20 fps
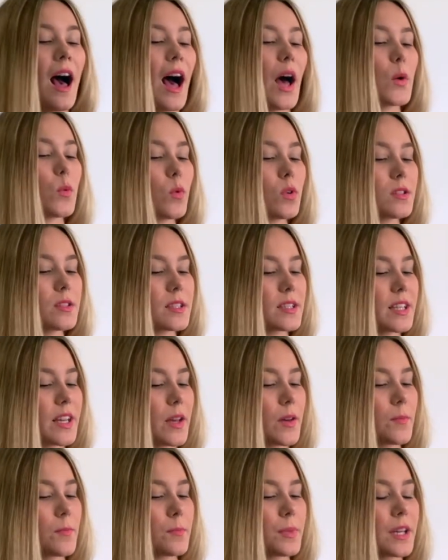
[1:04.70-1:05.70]
I wanted
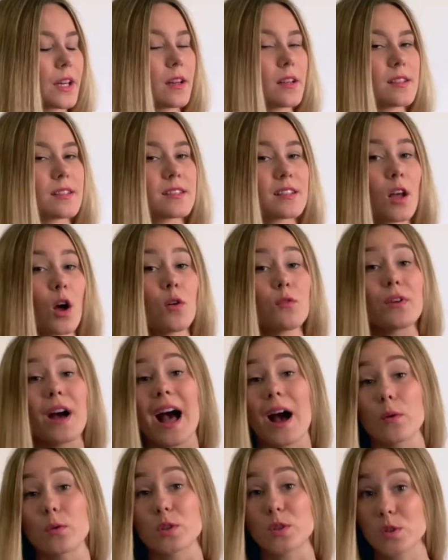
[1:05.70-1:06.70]
it because of
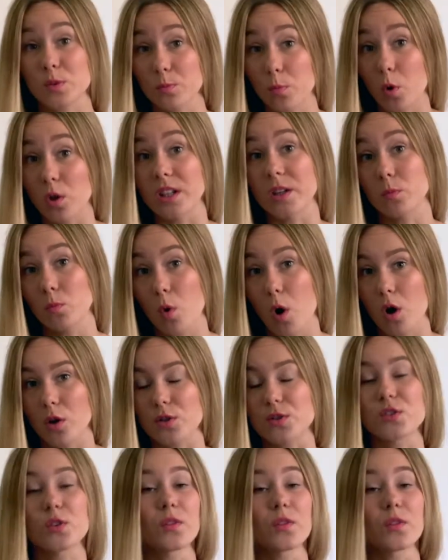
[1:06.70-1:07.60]
how small it was,